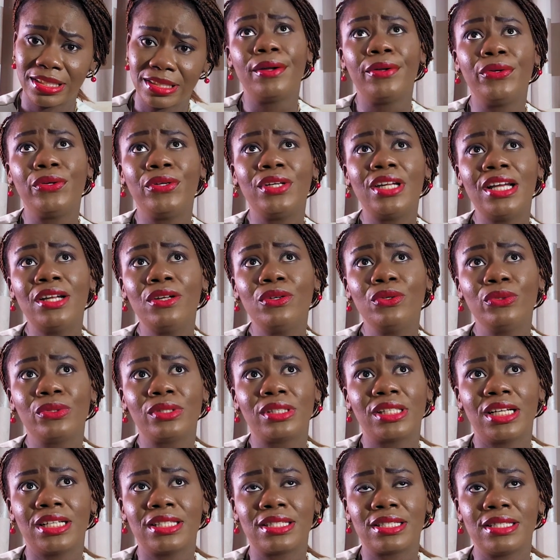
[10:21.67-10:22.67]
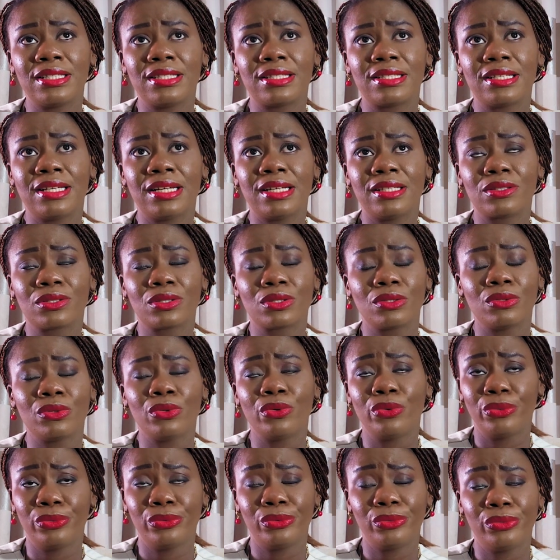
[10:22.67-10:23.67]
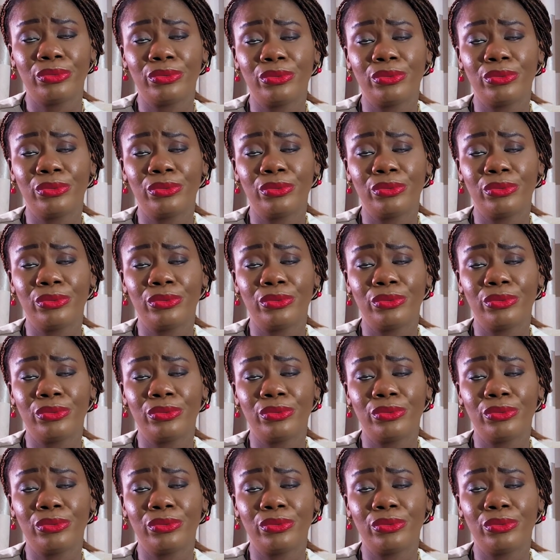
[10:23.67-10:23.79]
You then looked at it that, oh,